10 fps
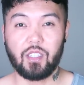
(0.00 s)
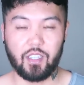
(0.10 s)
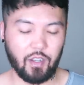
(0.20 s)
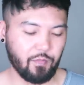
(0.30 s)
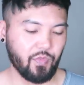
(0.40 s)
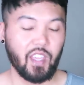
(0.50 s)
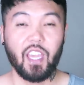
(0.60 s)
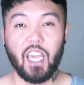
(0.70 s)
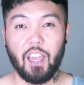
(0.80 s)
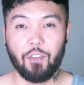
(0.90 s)
And so
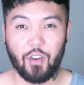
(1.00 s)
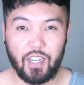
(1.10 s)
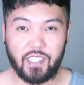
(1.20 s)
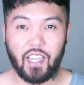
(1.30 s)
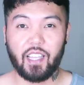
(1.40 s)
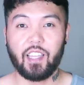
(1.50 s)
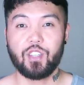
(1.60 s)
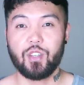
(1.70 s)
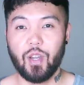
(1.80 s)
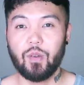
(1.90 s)
if you're in a state
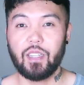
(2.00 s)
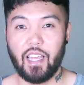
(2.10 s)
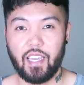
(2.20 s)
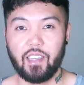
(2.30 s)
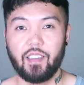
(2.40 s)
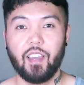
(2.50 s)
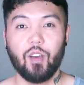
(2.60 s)
that you don't like,